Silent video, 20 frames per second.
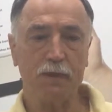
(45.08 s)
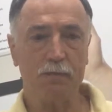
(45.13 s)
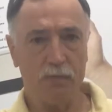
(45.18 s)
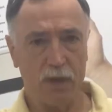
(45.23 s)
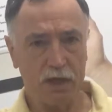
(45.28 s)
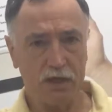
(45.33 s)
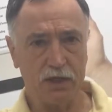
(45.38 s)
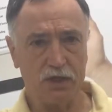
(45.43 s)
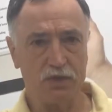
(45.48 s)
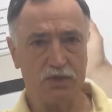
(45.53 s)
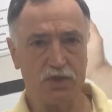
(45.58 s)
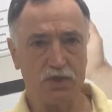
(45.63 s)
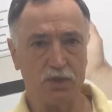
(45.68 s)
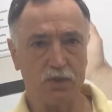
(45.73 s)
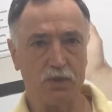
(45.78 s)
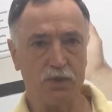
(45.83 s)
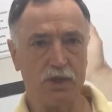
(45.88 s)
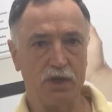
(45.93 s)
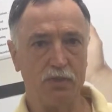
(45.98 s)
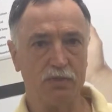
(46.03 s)
Making sure
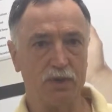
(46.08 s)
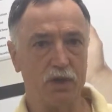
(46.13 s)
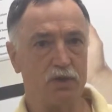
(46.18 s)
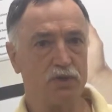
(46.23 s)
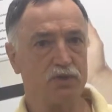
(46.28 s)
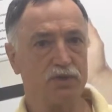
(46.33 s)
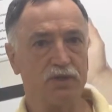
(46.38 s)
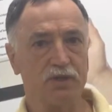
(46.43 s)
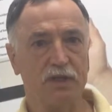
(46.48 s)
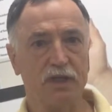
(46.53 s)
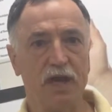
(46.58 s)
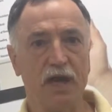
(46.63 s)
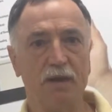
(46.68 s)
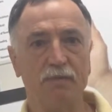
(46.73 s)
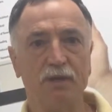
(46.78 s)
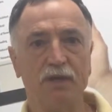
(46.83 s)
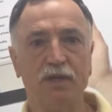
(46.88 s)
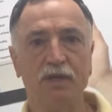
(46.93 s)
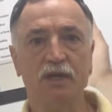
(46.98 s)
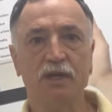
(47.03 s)
when you approach the
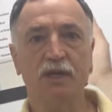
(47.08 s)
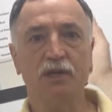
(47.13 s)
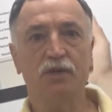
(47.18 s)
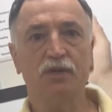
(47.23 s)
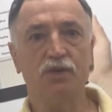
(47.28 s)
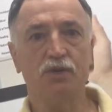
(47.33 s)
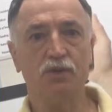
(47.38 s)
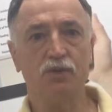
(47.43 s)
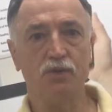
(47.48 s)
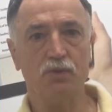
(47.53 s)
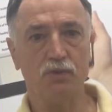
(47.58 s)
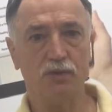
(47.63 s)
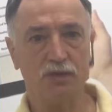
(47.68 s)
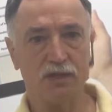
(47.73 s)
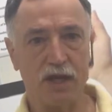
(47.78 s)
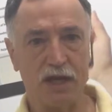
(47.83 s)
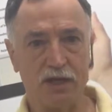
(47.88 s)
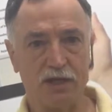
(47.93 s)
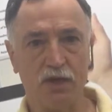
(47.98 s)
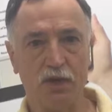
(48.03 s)
lobby you
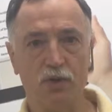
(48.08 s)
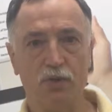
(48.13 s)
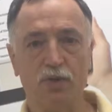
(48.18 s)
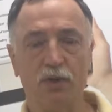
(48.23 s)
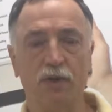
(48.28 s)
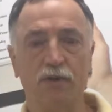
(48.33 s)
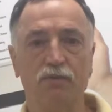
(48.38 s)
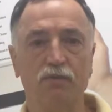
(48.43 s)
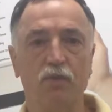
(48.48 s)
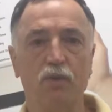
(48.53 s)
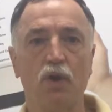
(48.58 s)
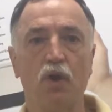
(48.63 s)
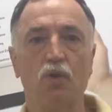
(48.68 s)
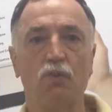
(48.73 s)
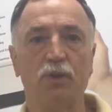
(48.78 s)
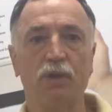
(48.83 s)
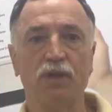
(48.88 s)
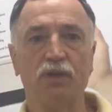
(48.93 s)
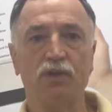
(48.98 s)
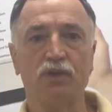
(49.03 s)
take note of
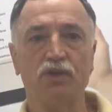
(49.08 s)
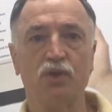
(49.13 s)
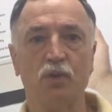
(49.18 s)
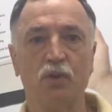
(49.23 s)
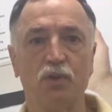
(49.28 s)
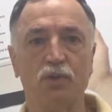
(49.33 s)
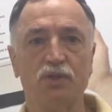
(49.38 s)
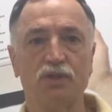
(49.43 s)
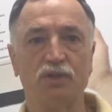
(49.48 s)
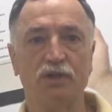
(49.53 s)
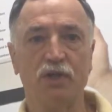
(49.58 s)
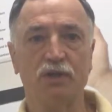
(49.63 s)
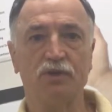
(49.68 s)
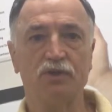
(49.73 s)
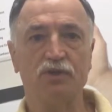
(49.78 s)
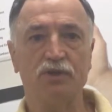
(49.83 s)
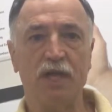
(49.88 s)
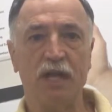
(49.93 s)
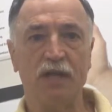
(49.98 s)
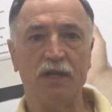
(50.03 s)
opening the doors and
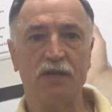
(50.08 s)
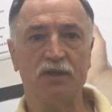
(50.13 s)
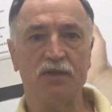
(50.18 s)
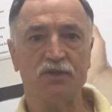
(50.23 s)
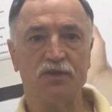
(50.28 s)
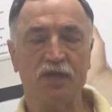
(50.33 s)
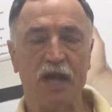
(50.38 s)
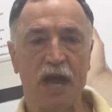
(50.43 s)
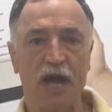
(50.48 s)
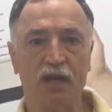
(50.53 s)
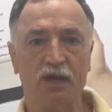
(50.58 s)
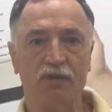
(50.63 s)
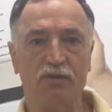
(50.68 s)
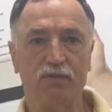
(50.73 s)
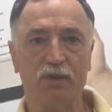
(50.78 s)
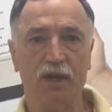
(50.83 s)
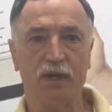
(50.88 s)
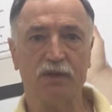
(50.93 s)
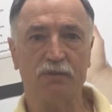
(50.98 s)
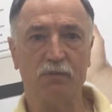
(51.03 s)
understanding the stack
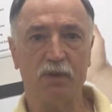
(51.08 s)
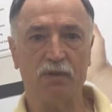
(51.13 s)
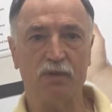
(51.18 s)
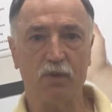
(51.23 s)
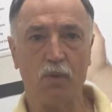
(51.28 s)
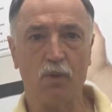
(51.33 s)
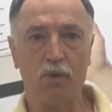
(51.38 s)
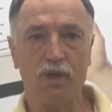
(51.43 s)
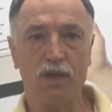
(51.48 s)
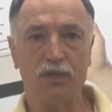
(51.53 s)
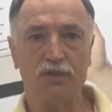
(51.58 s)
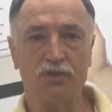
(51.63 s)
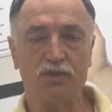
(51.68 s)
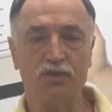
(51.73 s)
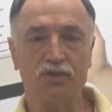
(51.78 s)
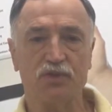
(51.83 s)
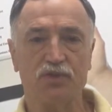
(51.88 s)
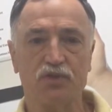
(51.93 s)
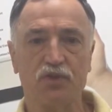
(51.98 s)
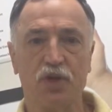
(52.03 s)
effect before you enter
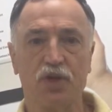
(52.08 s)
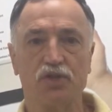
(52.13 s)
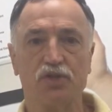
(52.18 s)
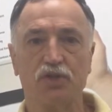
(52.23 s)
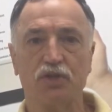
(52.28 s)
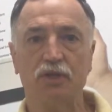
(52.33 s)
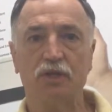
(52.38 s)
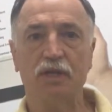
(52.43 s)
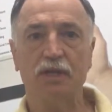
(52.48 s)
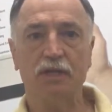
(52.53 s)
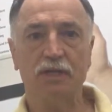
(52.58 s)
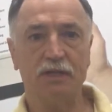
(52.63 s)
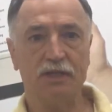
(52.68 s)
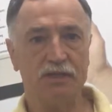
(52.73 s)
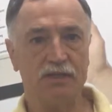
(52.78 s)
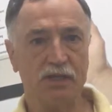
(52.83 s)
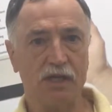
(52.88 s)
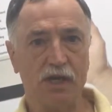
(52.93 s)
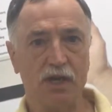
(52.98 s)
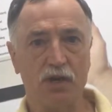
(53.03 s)
the structure.
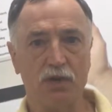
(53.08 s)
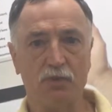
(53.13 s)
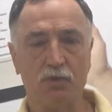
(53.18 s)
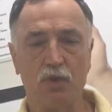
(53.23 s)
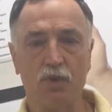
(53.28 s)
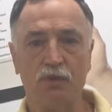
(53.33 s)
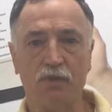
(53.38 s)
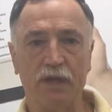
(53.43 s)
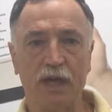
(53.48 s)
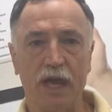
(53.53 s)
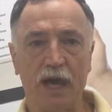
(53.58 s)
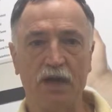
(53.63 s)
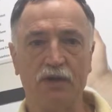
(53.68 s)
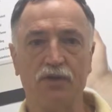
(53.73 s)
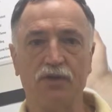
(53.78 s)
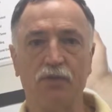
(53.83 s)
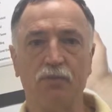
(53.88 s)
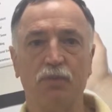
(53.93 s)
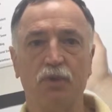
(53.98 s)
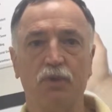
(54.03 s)
Is the air moving out
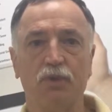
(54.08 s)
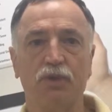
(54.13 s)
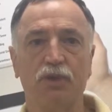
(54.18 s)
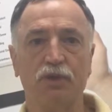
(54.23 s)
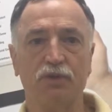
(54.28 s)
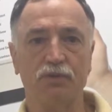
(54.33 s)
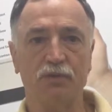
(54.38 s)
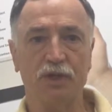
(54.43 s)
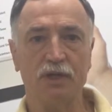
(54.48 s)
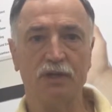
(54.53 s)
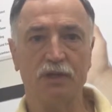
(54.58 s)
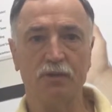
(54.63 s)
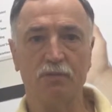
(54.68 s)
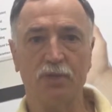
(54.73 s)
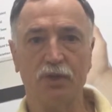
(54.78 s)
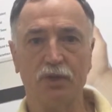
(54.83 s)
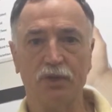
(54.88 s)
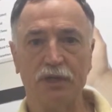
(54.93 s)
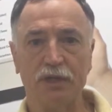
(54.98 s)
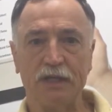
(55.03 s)
of the building or into the
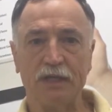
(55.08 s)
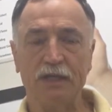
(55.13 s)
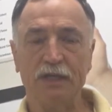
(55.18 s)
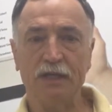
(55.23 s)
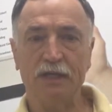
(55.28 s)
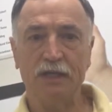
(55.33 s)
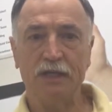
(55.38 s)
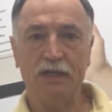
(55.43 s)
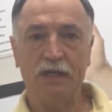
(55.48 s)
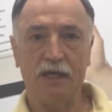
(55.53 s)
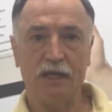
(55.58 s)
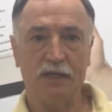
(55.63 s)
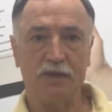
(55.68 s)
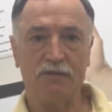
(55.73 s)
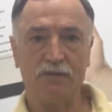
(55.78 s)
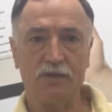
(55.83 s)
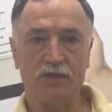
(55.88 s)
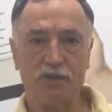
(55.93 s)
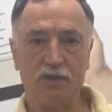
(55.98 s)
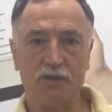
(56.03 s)
building? And
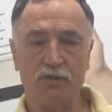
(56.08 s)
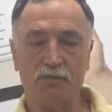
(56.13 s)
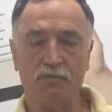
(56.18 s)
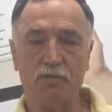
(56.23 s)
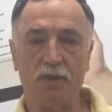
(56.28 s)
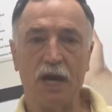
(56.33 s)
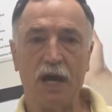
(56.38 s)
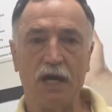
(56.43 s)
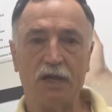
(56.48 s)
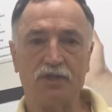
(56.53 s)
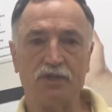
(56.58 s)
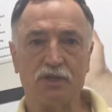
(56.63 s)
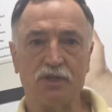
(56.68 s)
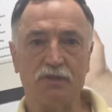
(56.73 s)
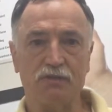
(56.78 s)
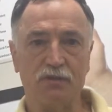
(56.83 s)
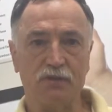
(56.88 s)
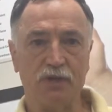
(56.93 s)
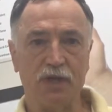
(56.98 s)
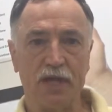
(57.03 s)
if it's in
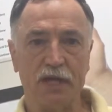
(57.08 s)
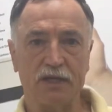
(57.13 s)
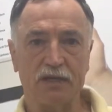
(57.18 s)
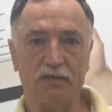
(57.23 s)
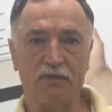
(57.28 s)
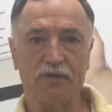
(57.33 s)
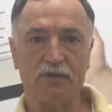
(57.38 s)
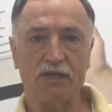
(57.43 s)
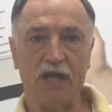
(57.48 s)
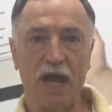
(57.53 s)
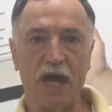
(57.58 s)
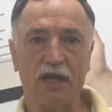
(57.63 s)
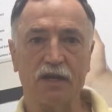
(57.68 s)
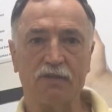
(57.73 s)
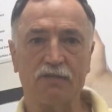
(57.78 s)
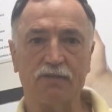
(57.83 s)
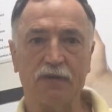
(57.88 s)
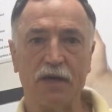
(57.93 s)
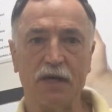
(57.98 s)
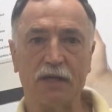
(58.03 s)
positive or negative stack
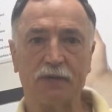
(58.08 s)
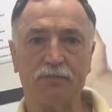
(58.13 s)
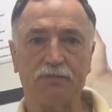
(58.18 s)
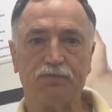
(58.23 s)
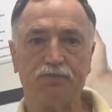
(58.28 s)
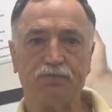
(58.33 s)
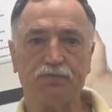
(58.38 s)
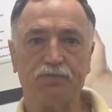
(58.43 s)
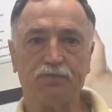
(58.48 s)
effect,